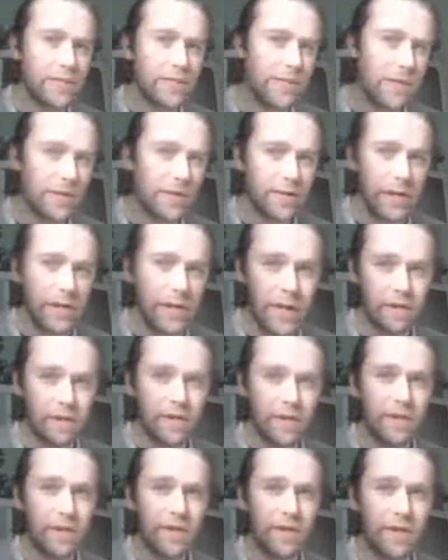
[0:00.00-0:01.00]
is currently
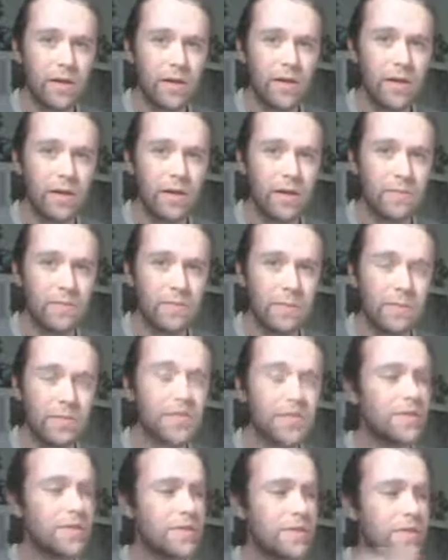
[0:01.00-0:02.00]
having a
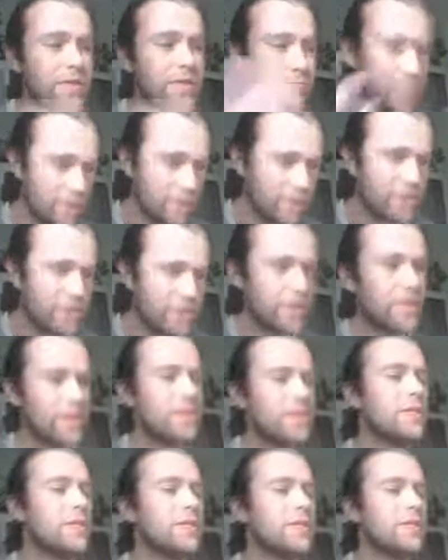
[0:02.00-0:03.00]
series of
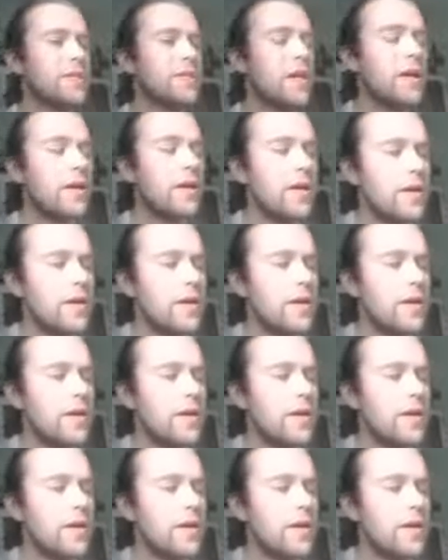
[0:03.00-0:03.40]
protests